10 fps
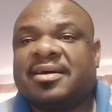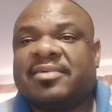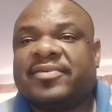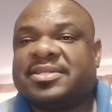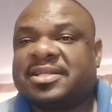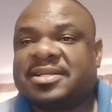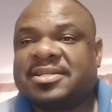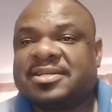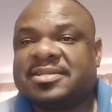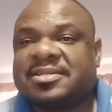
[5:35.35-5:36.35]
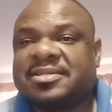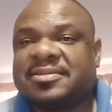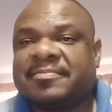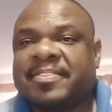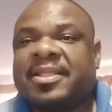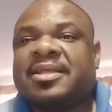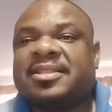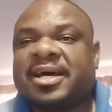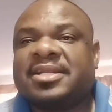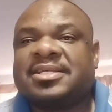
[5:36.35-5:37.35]
facilities.
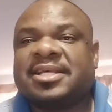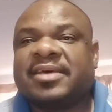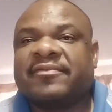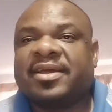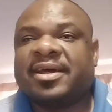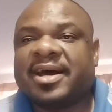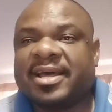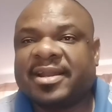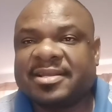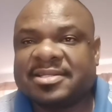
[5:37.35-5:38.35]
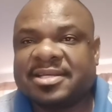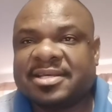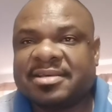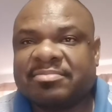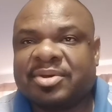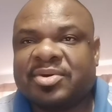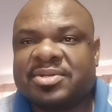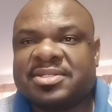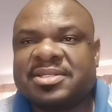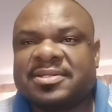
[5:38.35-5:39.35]
That is a very high risk,
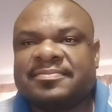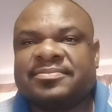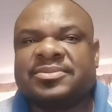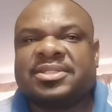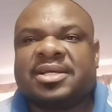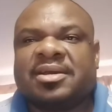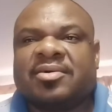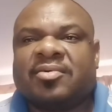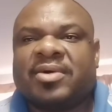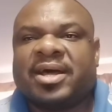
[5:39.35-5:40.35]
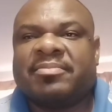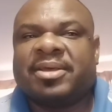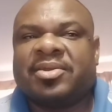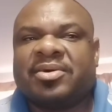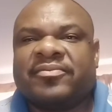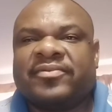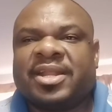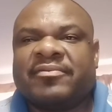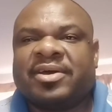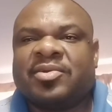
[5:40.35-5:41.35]
because one may
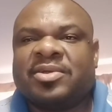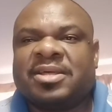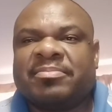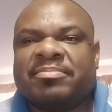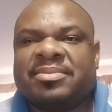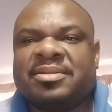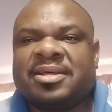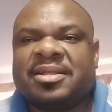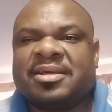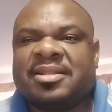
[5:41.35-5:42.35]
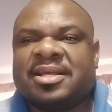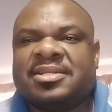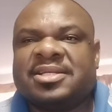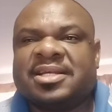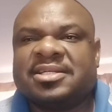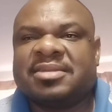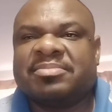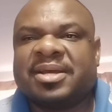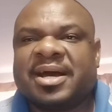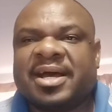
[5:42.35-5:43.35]
never know the intention
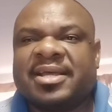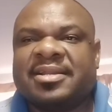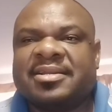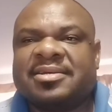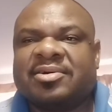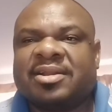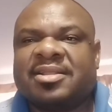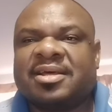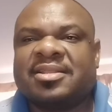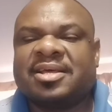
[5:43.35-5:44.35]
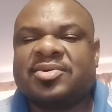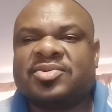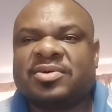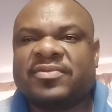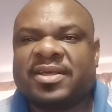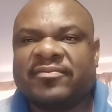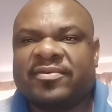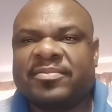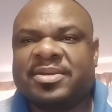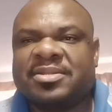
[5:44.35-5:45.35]
behind or the use of the
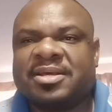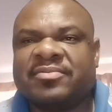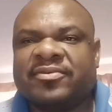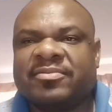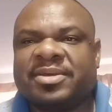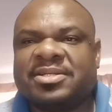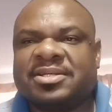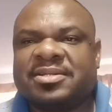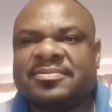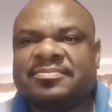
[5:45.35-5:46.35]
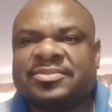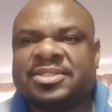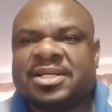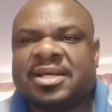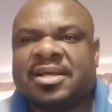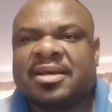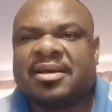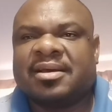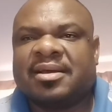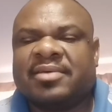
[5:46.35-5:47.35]
information.
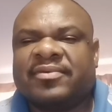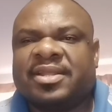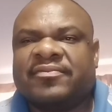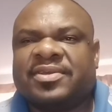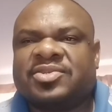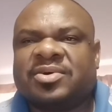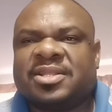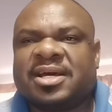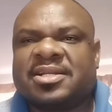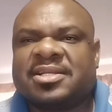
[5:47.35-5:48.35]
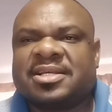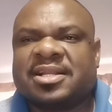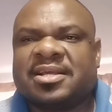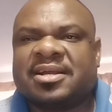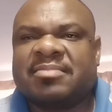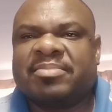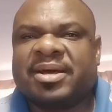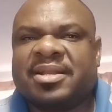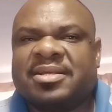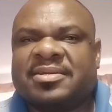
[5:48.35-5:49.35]
Even if it's not that recycling
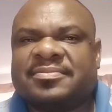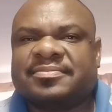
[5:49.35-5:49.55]
company's